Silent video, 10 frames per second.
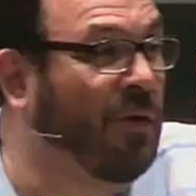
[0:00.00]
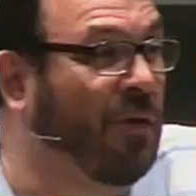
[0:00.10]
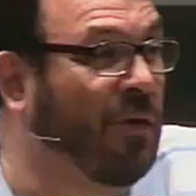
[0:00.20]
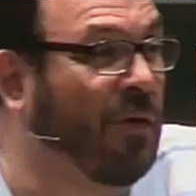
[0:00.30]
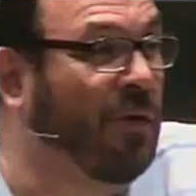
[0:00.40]

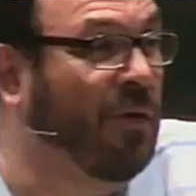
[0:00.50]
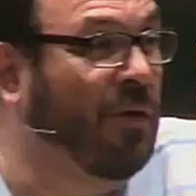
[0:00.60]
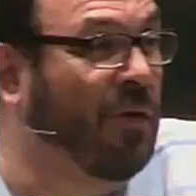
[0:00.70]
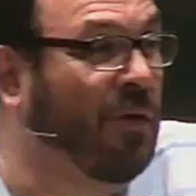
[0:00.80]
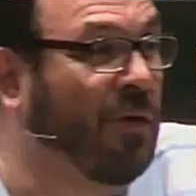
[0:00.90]
they
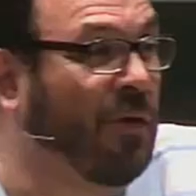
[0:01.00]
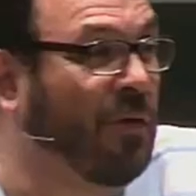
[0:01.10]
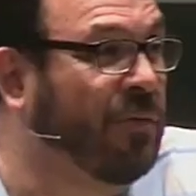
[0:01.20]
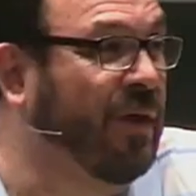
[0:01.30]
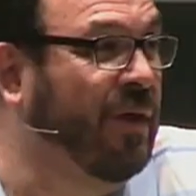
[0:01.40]
went, you
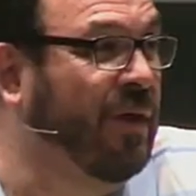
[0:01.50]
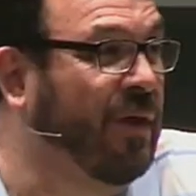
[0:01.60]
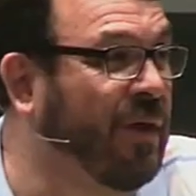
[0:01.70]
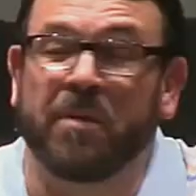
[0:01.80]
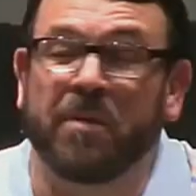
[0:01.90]
know,
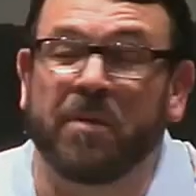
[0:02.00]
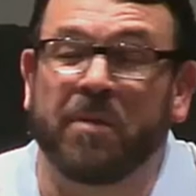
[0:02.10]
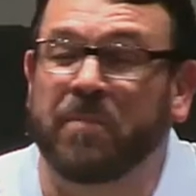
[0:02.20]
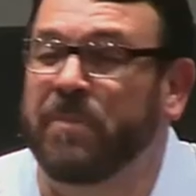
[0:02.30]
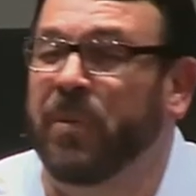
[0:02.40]

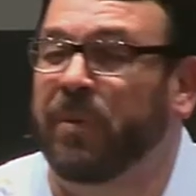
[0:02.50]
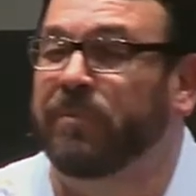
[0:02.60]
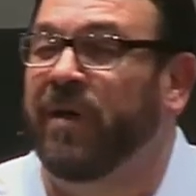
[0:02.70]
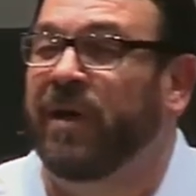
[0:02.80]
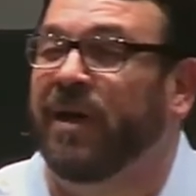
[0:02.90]
the people
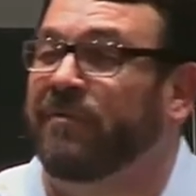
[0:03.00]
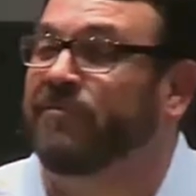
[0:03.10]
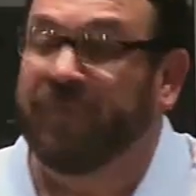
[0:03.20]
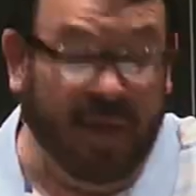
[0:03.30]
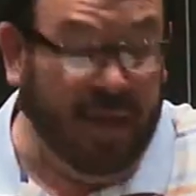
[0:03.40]
of
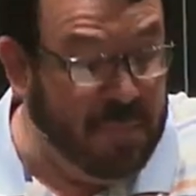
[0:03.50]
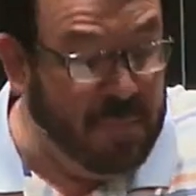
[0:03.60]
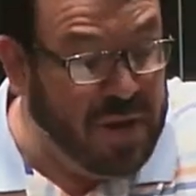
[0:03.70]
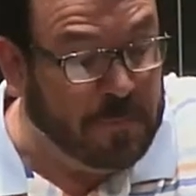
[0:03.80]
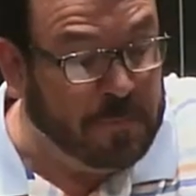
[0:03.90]

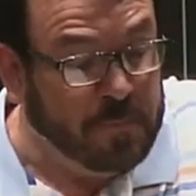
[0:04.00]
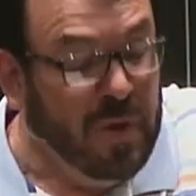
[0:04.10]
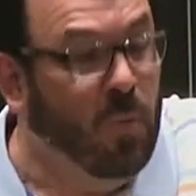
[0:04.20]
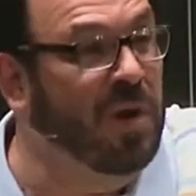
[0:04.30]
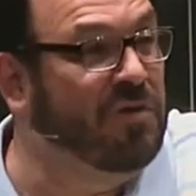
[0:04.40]
Gibeon
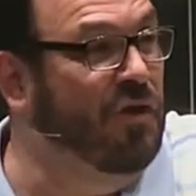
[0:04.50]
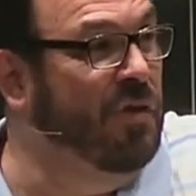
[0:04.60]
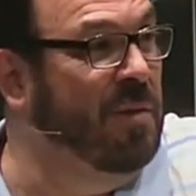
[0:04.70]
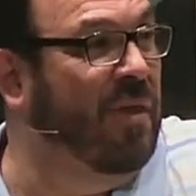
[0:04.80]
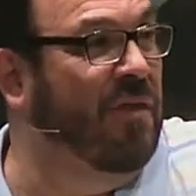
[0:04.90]
went to
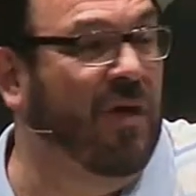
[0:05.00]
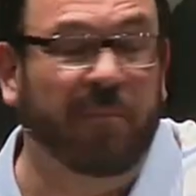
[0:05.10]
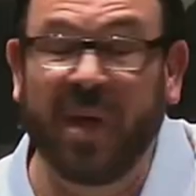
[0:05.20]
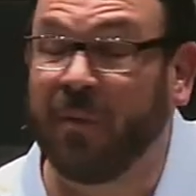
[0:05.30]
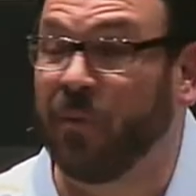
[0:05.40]
them and they
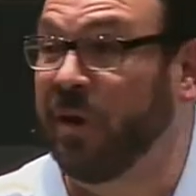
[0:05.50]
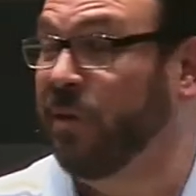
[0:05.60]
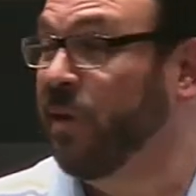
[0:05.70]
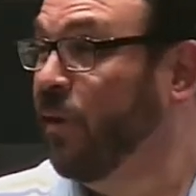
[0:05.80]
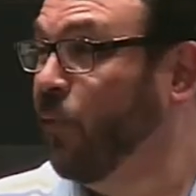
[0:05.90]
thought, man, we
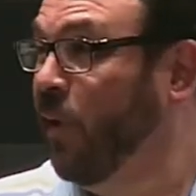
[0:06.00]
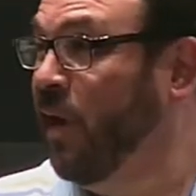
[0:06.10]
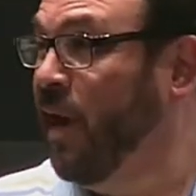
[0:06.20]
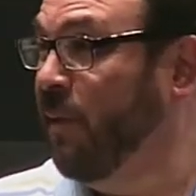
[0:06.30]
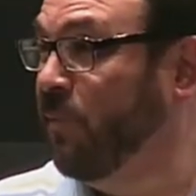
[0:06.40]

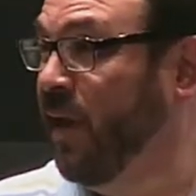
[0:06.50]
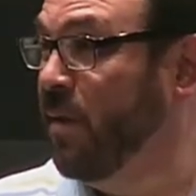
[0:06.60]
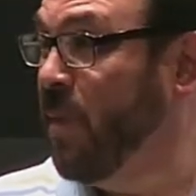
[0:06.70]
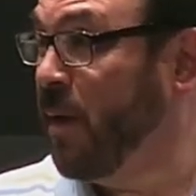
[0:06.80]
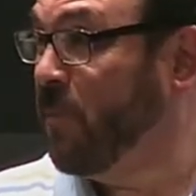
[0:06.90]
need to
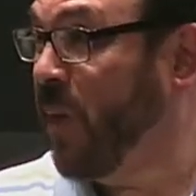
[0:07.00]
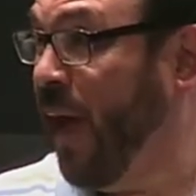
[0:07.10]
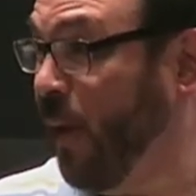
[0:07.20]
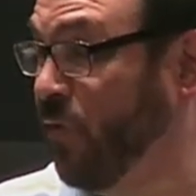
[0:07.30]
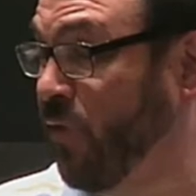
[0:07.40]
make a
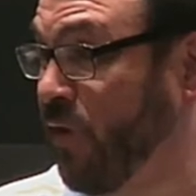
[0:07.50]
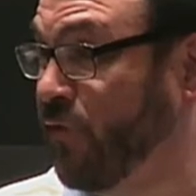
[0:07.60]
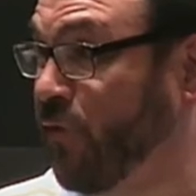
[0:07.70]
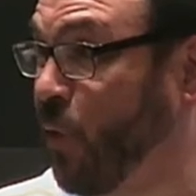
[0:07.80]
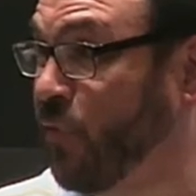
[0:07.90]
pact with these
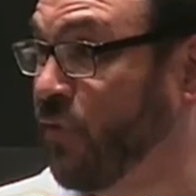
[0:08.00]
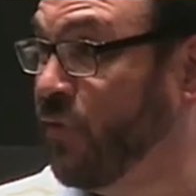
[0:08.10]
folks.